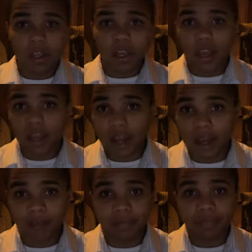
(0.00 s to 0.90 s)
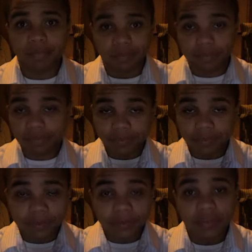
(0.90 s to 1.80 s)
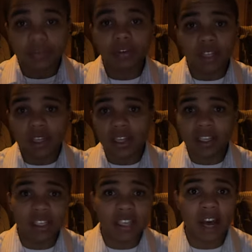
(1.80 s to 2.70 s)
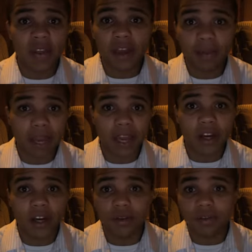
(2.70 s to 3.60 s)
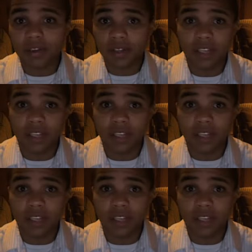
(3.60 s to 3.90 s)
Yeah. Let's see how the NBA goes,